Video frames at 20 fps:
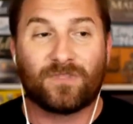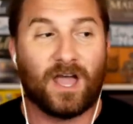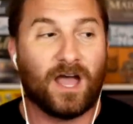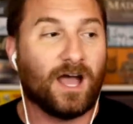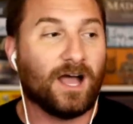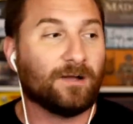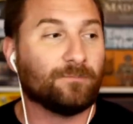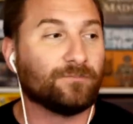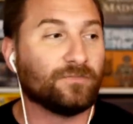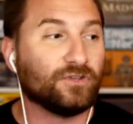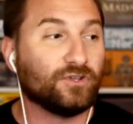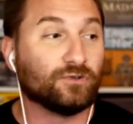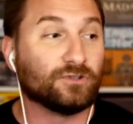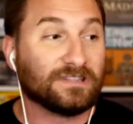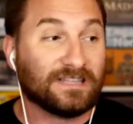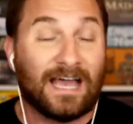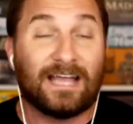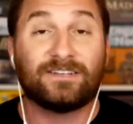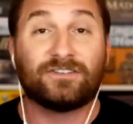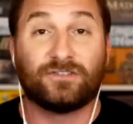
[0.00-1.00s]
um, you
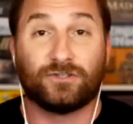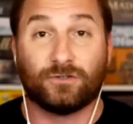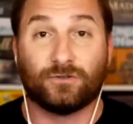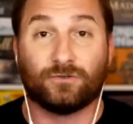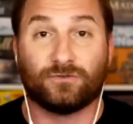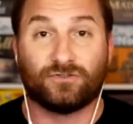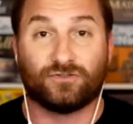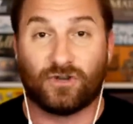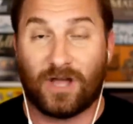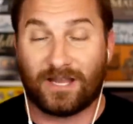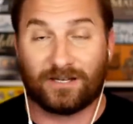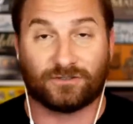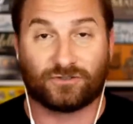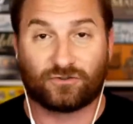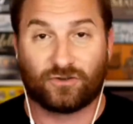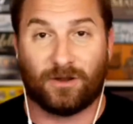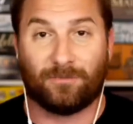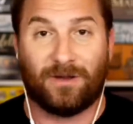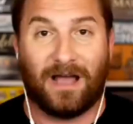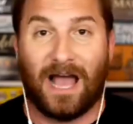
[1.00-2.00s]
led to donald
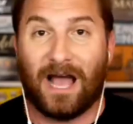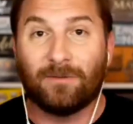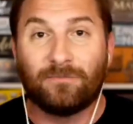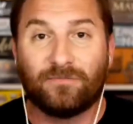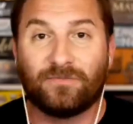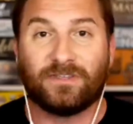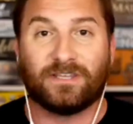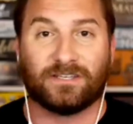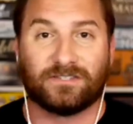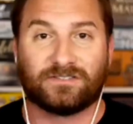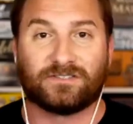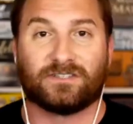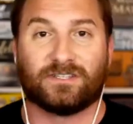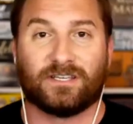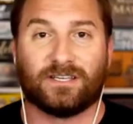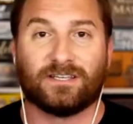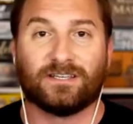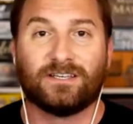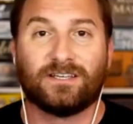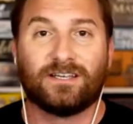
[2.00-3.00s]
trump
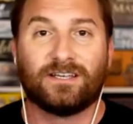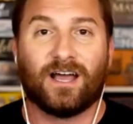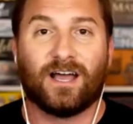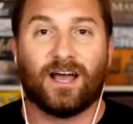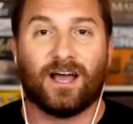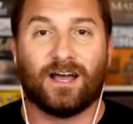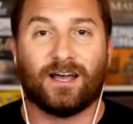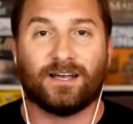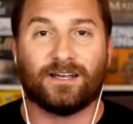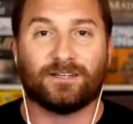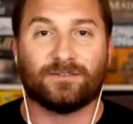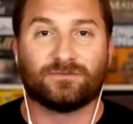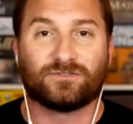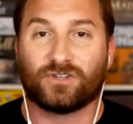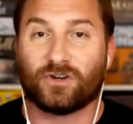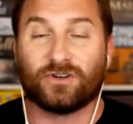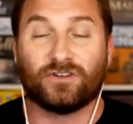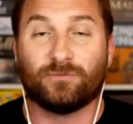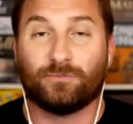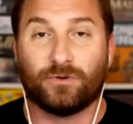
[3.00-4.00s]
obviously uh,
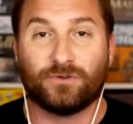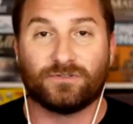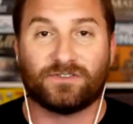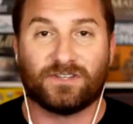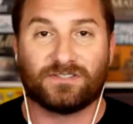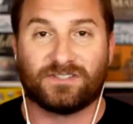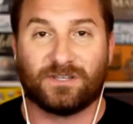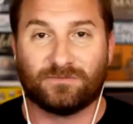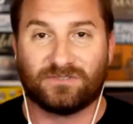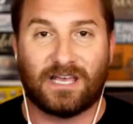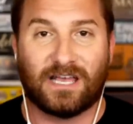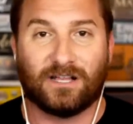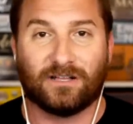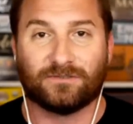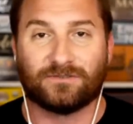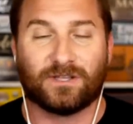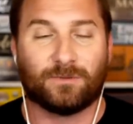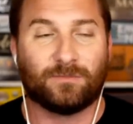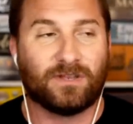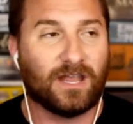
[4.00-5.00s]
starting to boost this
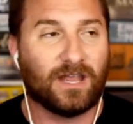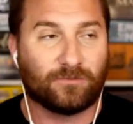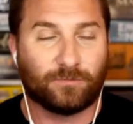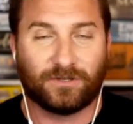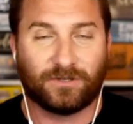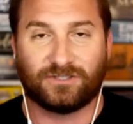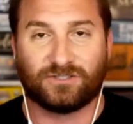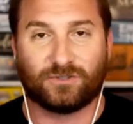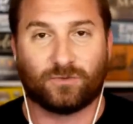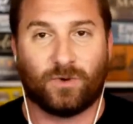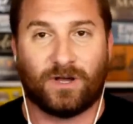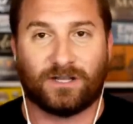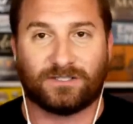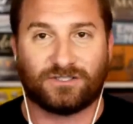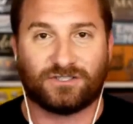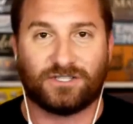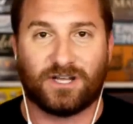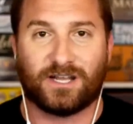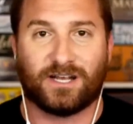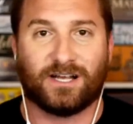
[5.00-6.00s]
themselves. I mean, everybody should
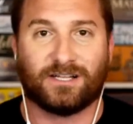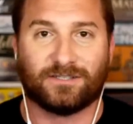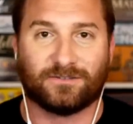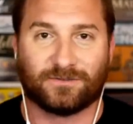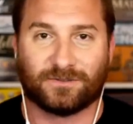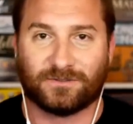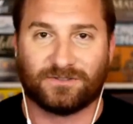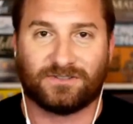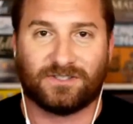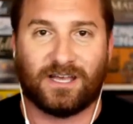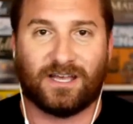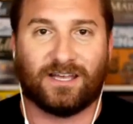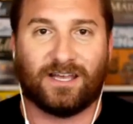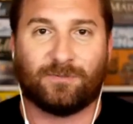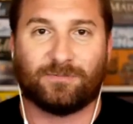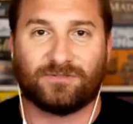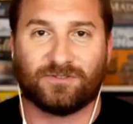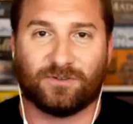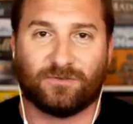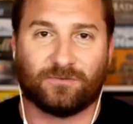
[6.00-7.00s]
watch John Oliver's uh,
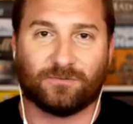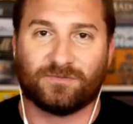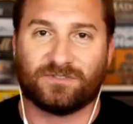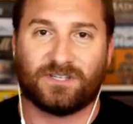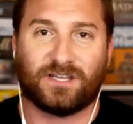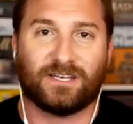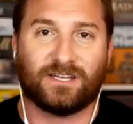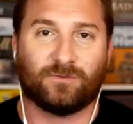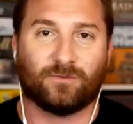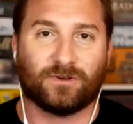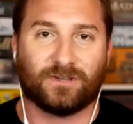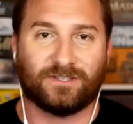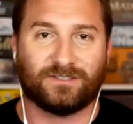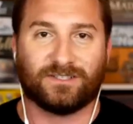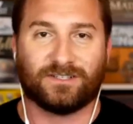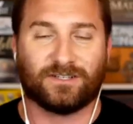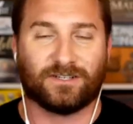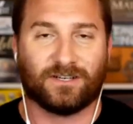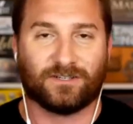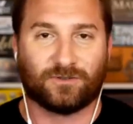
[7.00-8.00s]
episode from Sunday where he
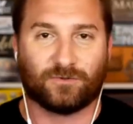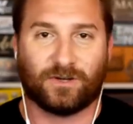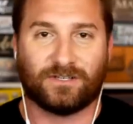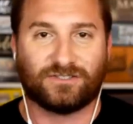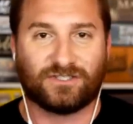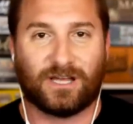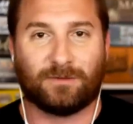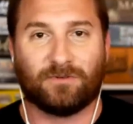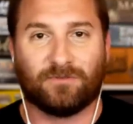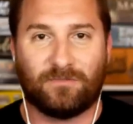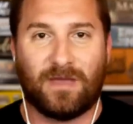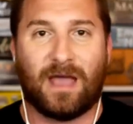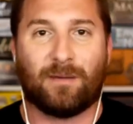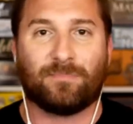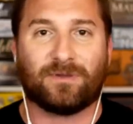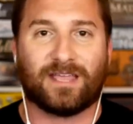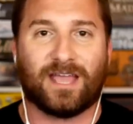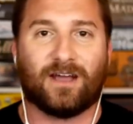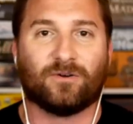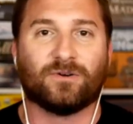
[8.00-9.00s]
did a, a, great job of
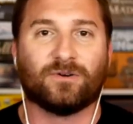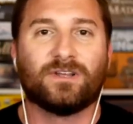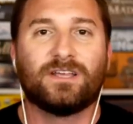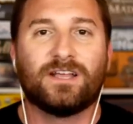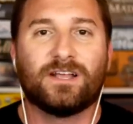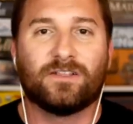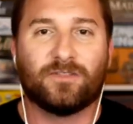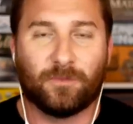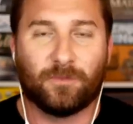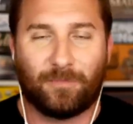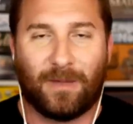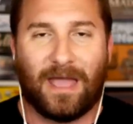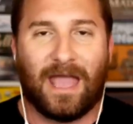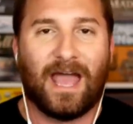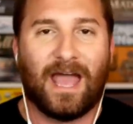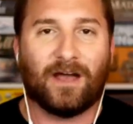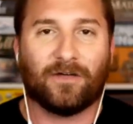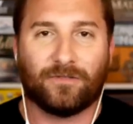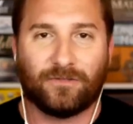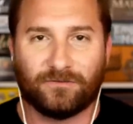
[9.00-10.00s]
mapping out the
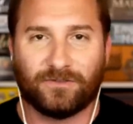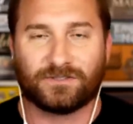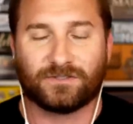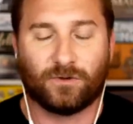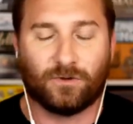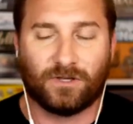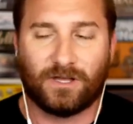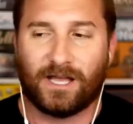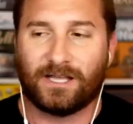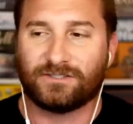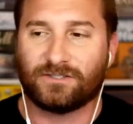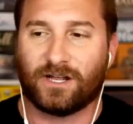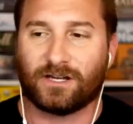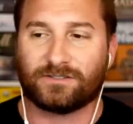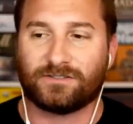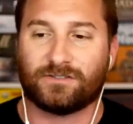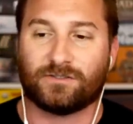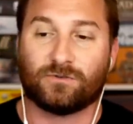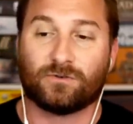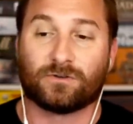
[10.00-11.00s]
path of this whole
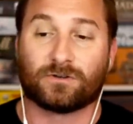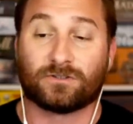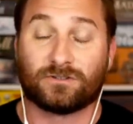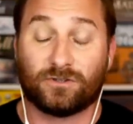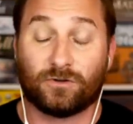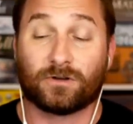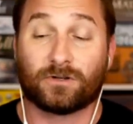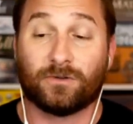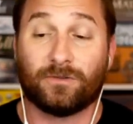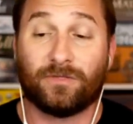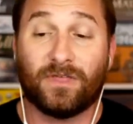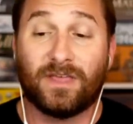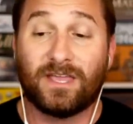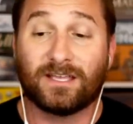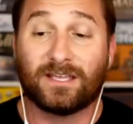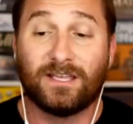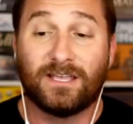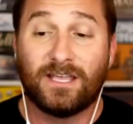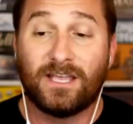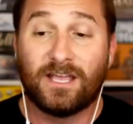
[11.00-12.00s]
hydroxychloroquine
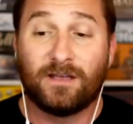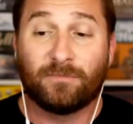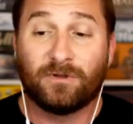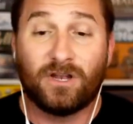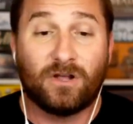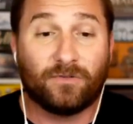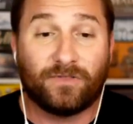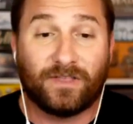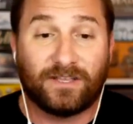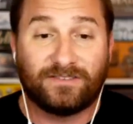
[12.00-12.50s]
thing. But no,